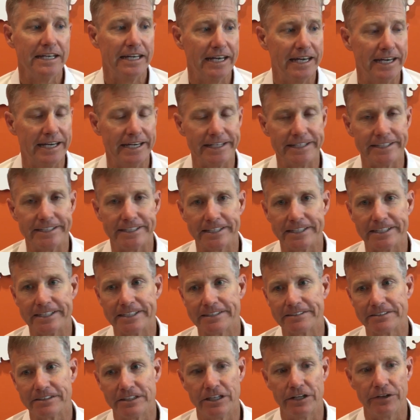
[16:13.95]
And,
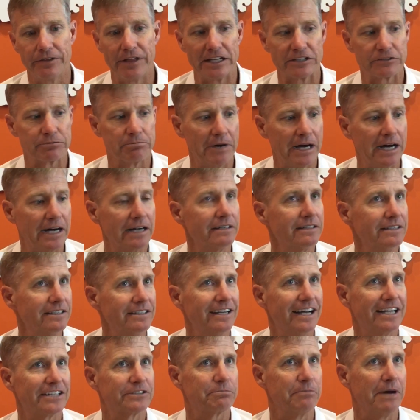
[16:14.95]
you know, that's
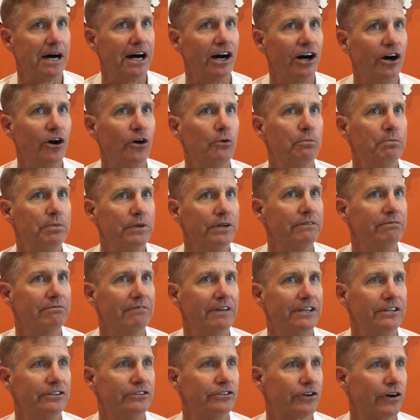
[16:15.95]
my hope
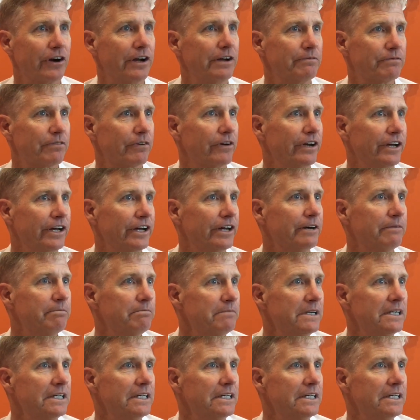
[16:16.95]
and dream for him.